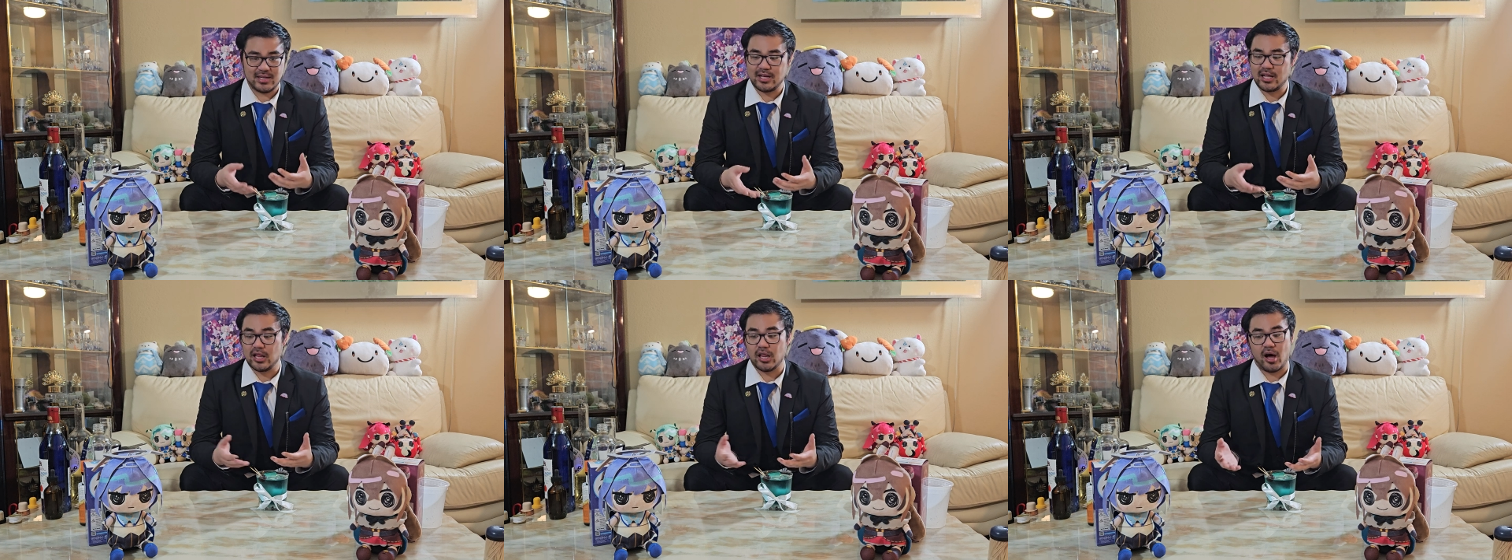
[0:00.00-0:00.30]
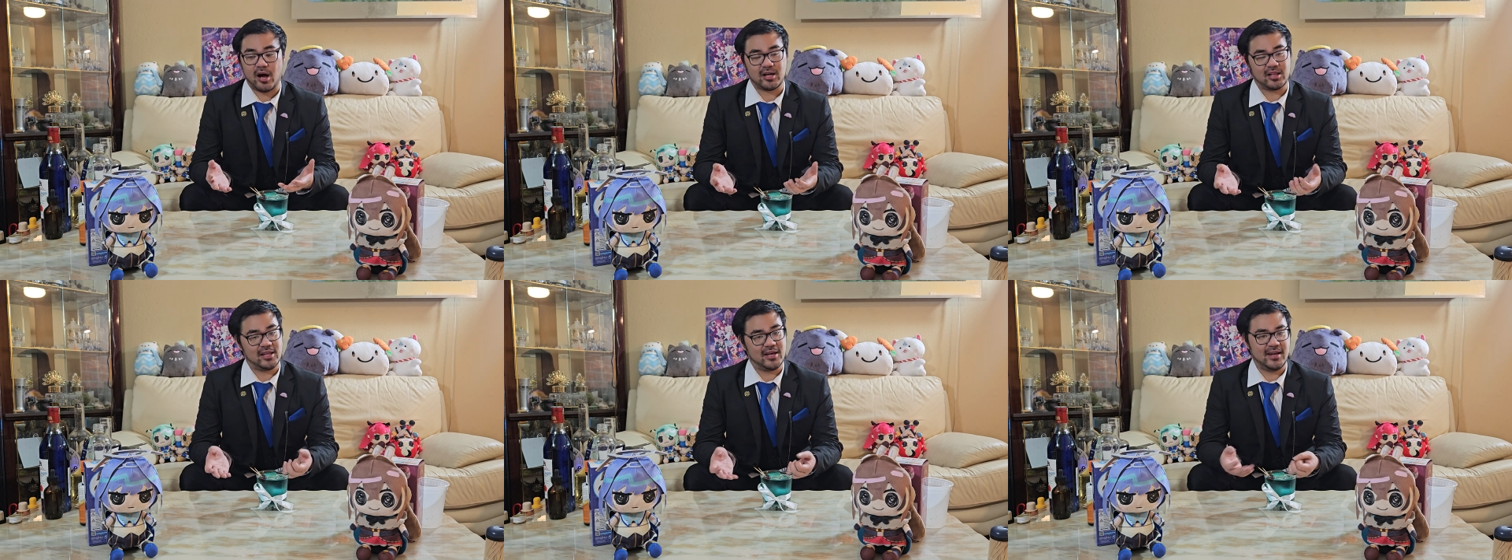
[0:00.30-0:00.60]

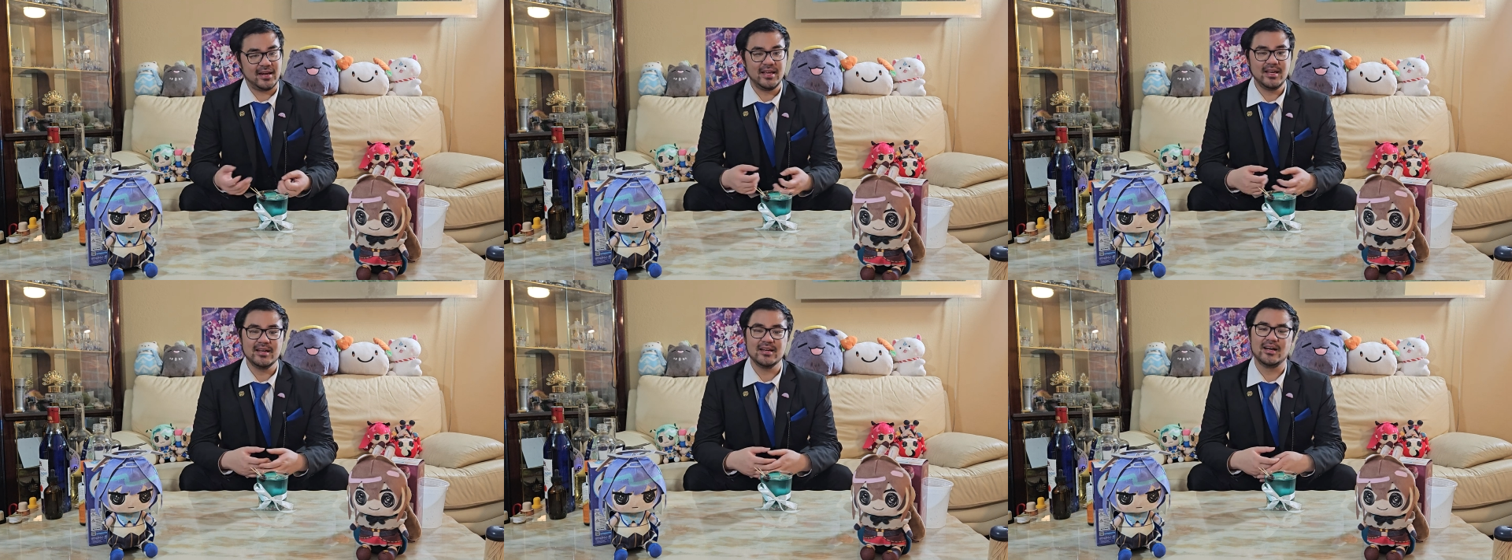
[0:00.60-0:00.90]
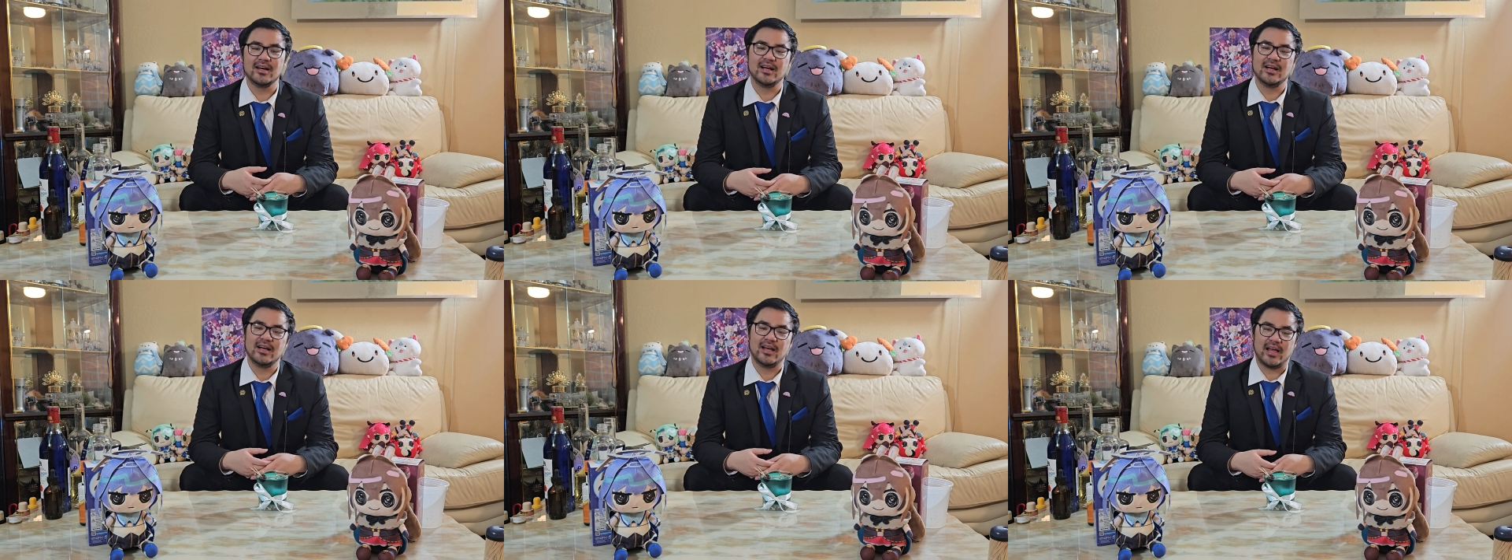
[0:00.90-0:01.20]
clock lady
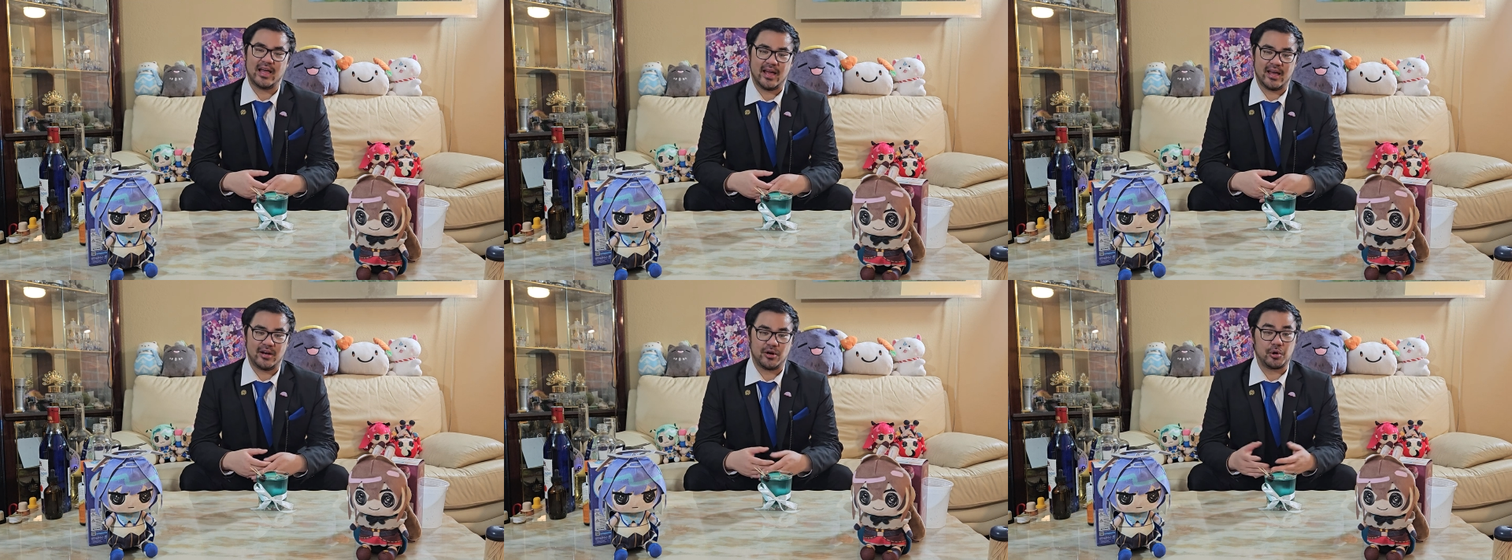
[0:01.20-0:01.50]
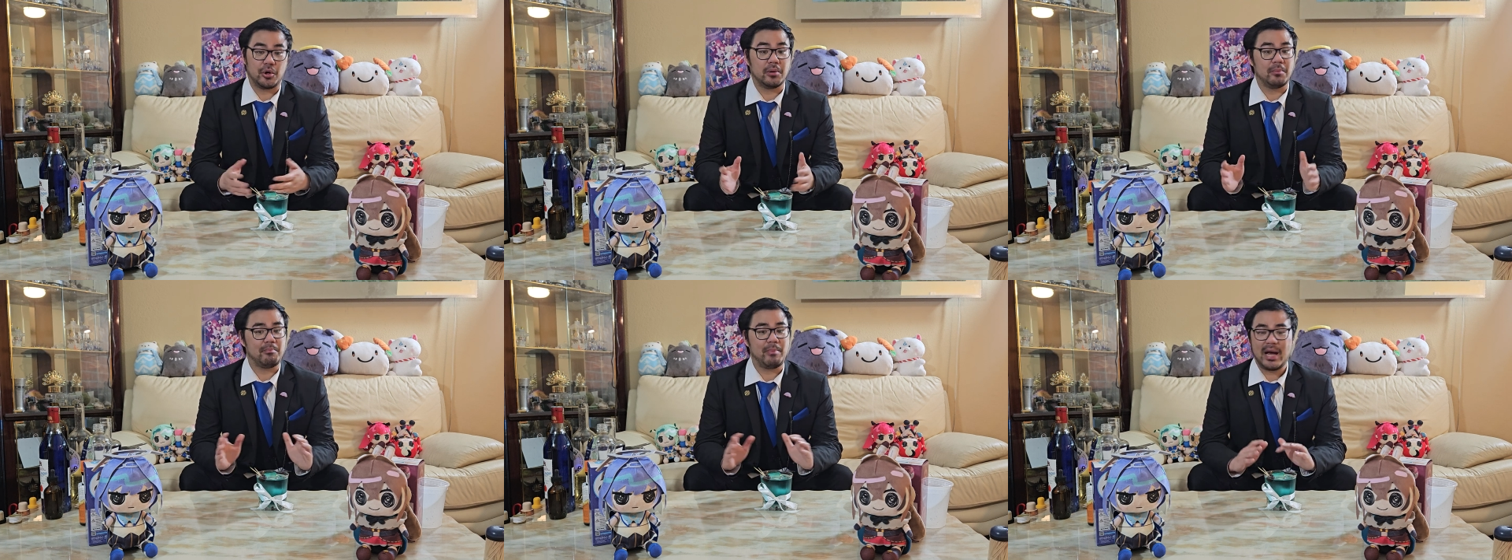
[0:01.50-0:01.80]
and
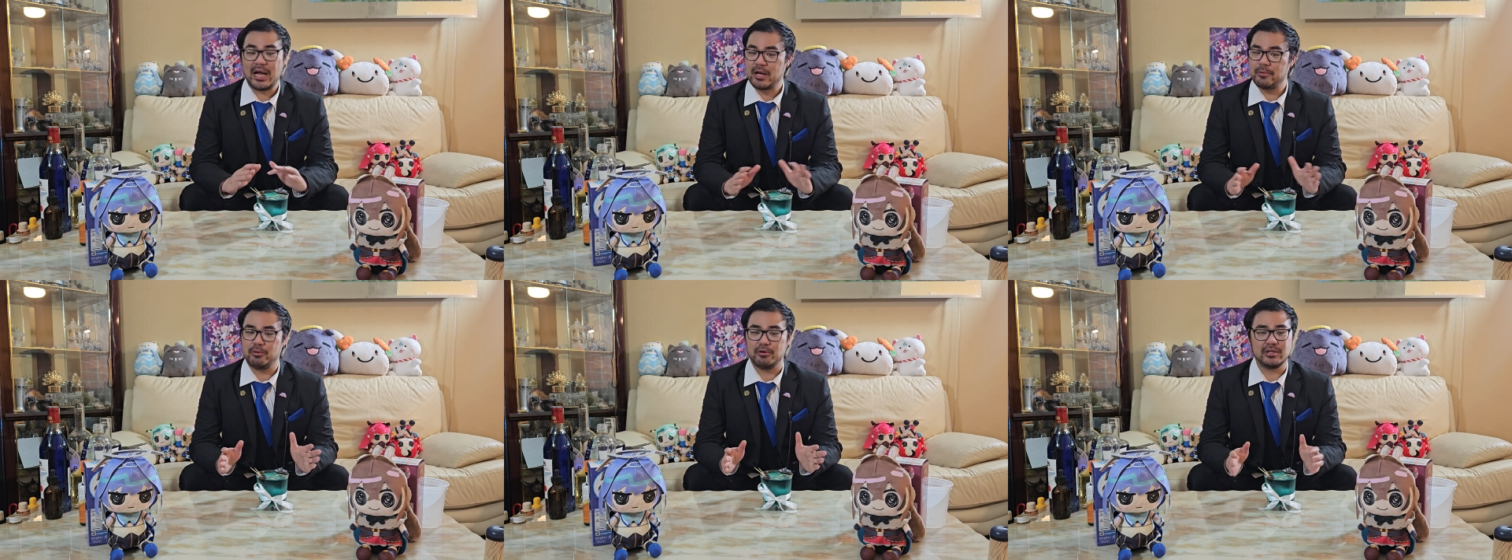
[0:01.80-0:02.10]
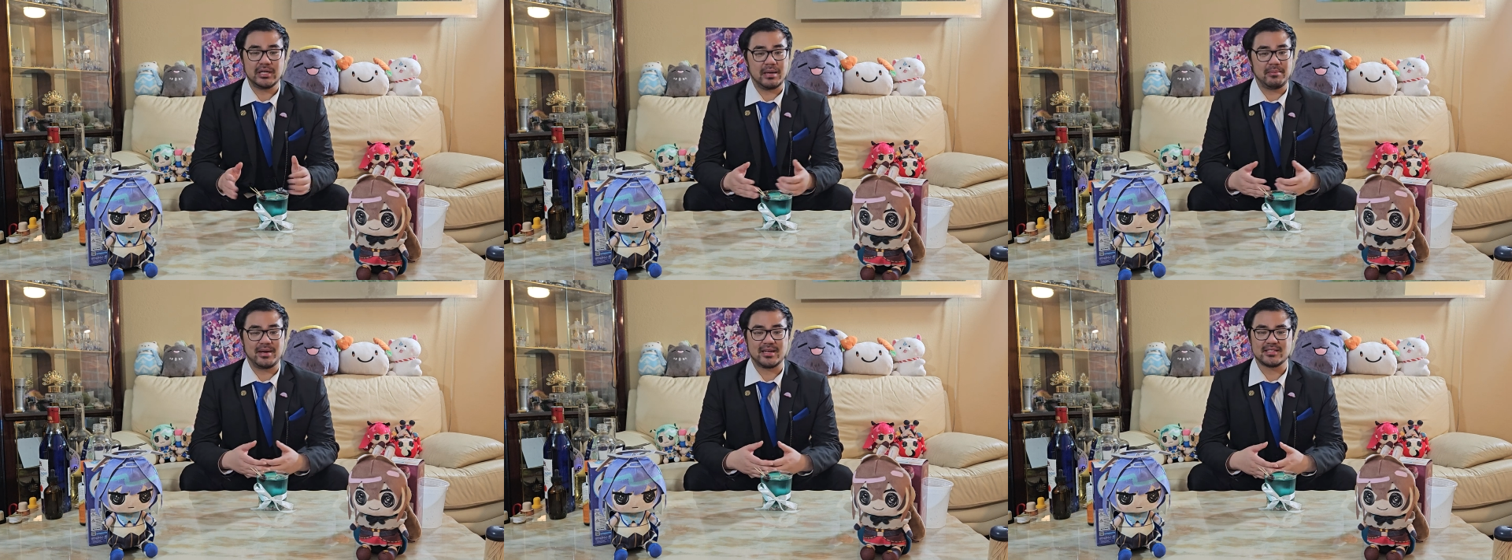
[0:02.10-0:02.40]
her impeccable
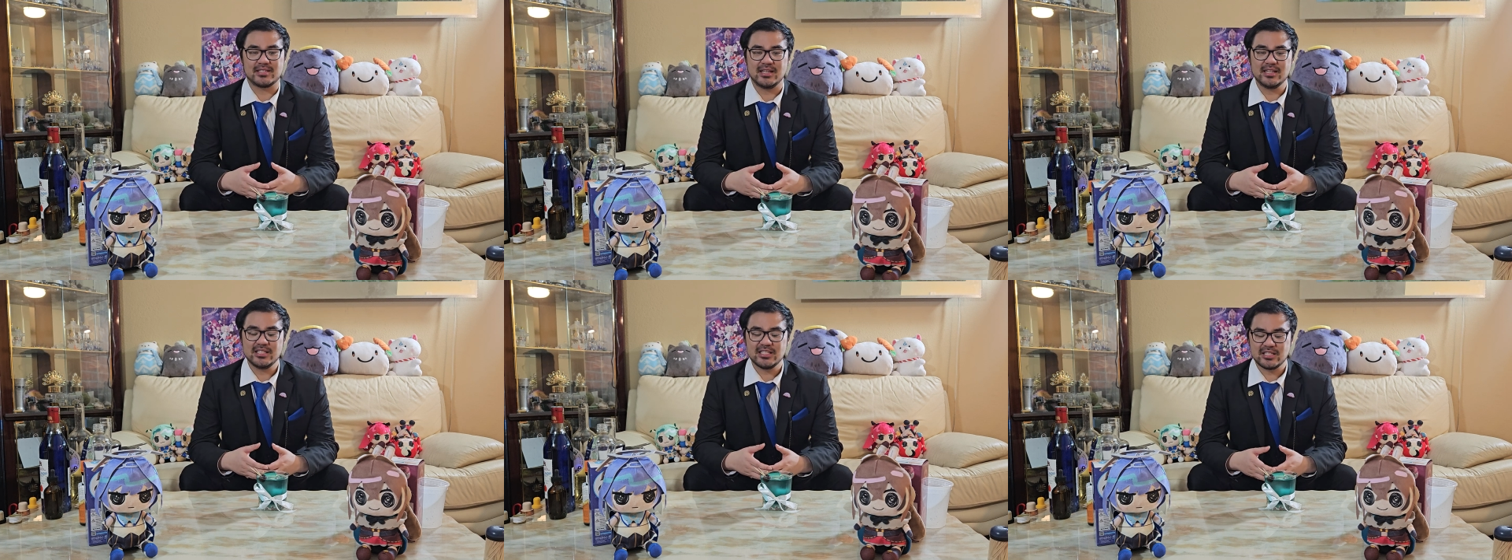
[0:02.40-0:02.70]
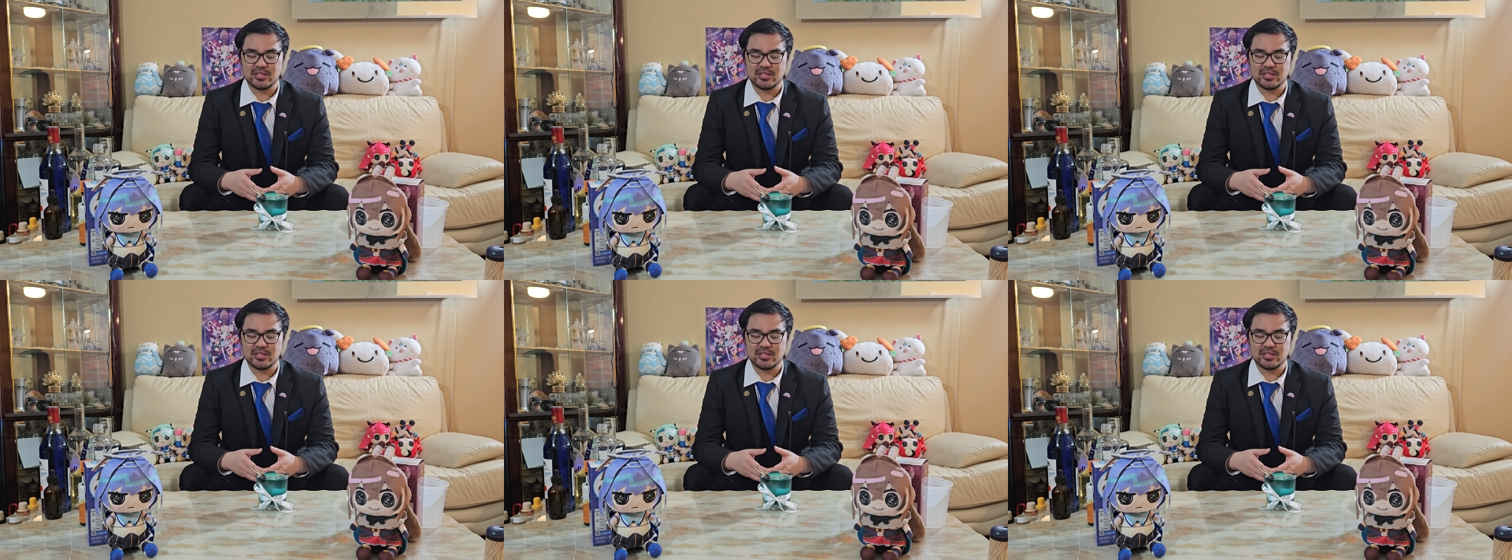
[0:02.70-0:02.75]
naming sense.